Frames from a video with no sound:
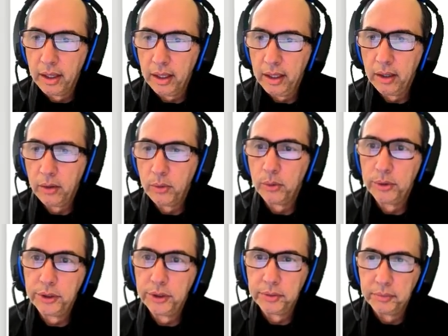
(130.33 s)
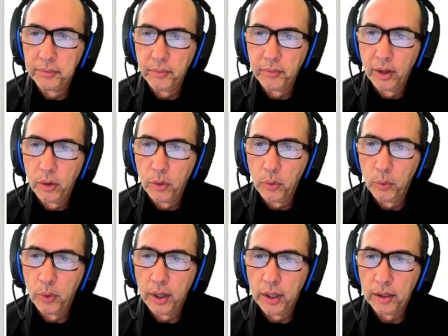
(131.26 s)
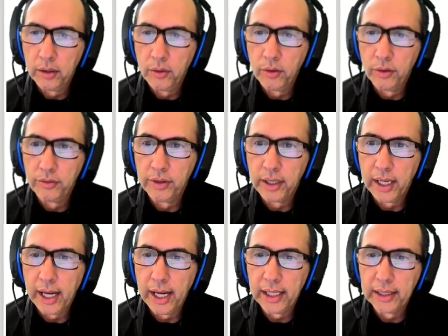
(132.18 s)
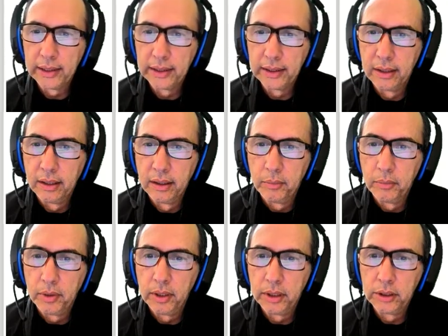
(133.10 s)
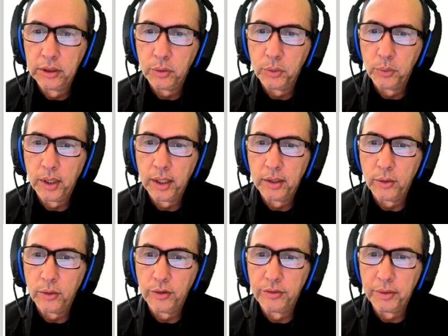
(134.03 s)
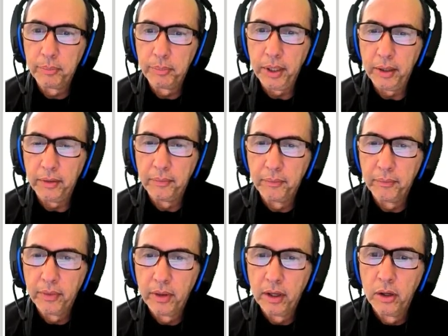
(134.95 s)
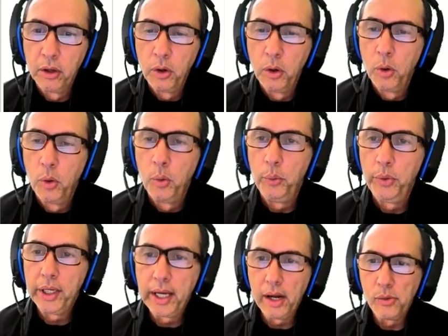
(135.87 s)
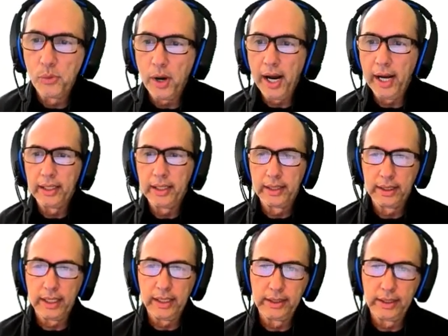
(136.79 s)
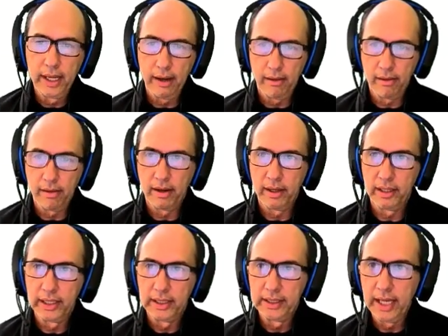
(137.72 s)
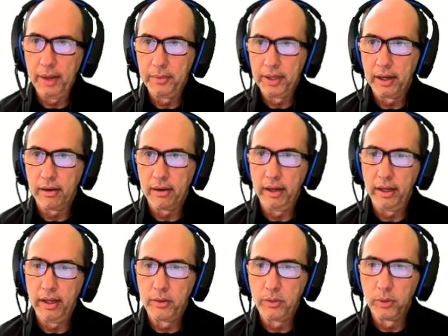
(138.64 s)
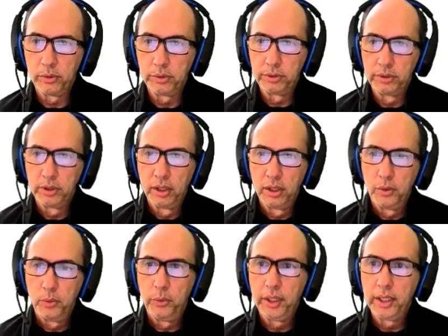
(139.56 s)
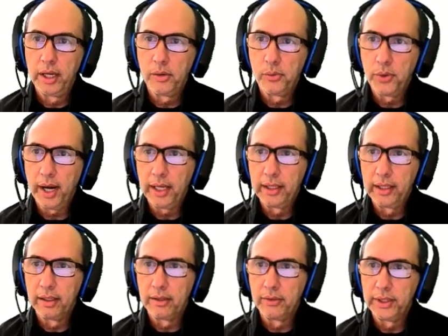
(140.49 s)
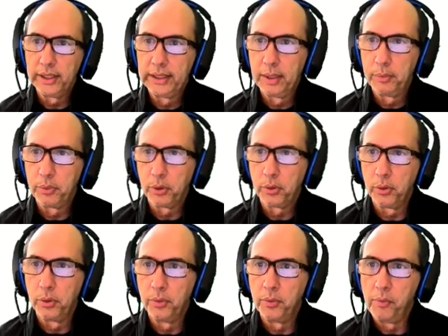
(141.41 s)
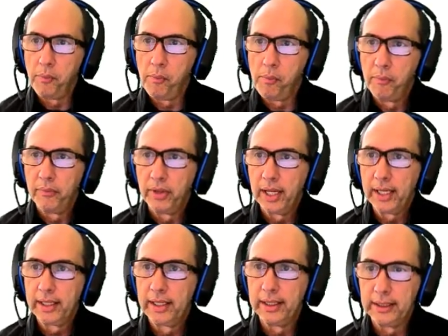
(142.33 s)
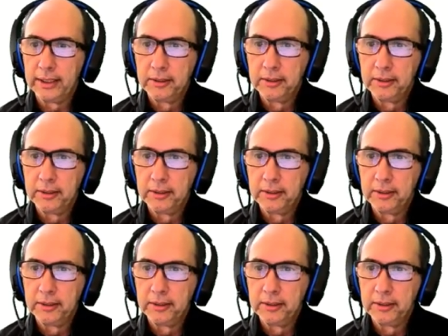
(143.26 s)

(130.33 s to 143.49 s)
equals 1 over S plus 1 over P. We can write, since they are the same, they are equals, we can write the reciprocal like this.